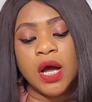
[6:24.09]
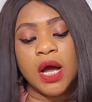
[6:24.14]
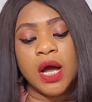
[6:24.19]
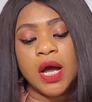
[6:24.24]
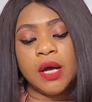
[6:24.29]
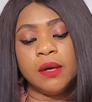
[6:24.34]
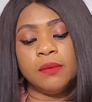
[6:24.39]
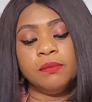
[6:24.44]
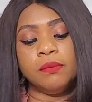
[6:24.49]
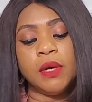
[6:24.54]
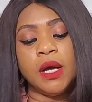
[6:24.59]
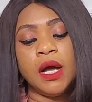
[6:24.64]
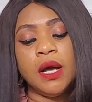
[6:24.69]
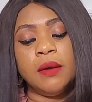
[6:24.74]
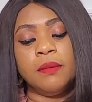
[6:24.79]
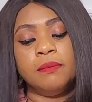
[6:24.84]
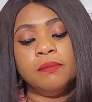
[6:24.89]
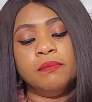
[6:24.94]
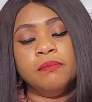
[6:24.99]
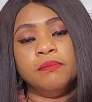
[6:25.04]
um,
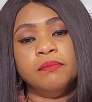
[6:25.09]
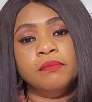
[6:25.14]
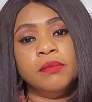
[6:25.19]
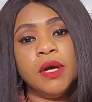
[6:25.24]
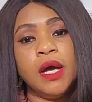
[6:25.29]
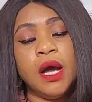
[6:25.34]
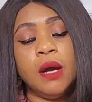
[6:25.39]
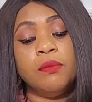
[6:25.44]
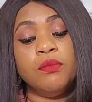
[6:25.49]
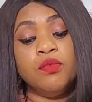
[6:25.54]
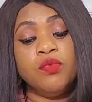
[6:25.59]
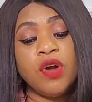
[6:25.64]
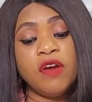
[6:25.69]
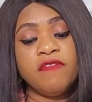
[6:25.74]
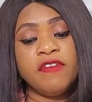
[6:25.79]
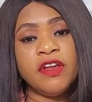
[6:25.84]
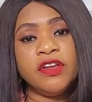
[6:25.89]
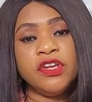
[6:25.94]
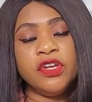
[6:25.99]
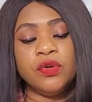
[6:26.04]
um, um,
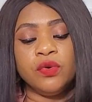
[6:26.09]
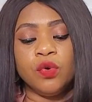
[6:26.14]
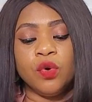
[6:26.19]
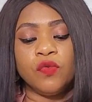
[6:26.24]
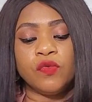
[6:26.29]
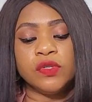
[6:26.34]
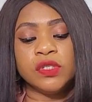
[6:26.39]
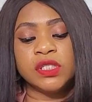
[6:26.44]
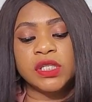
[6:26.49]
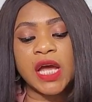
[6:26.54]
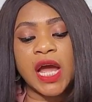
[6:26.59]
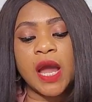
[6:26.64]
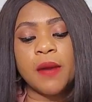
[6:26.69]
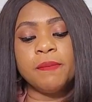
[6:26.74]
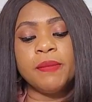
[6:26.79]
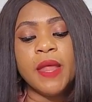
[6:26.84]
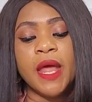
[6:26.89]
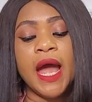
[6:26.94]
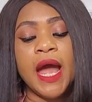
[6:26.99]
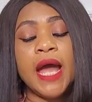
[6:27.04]
revenue over
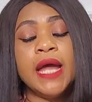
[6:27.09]
time.